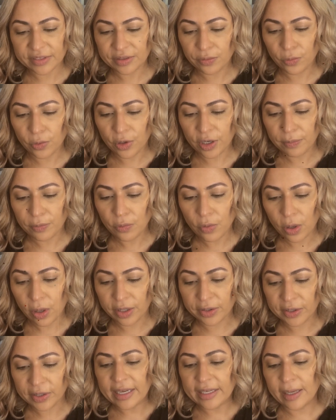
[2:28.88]
with warm
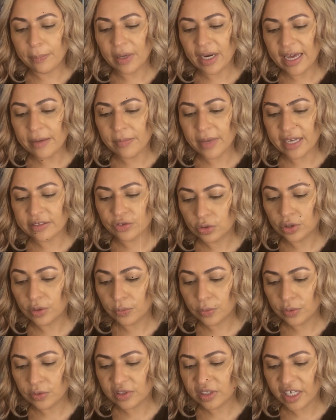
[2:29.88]
water and apply mask to
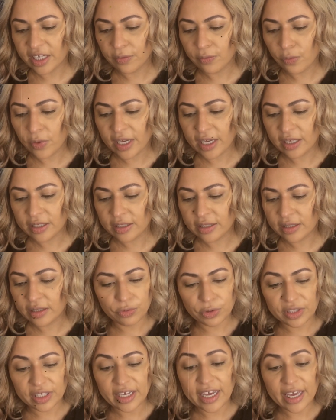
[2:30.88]
the root and run
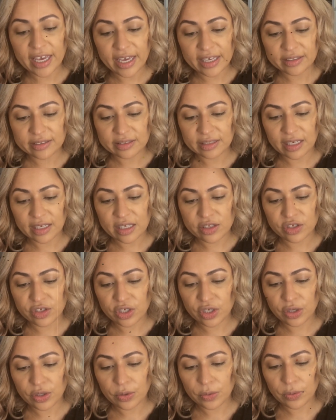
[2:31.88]
through the ends
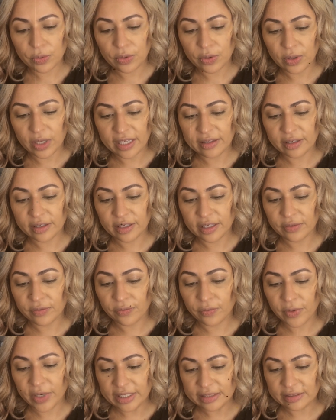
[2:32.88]
as you leather
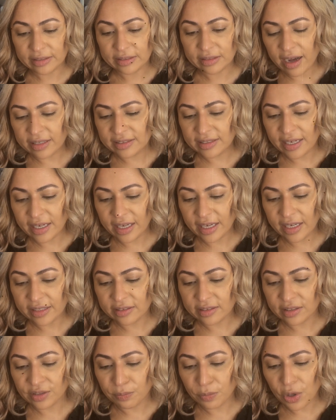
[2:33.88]
and rinse, as the
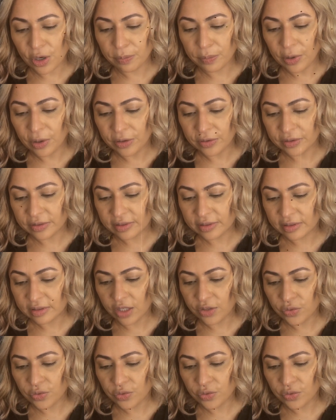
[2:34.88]
ends are more porous.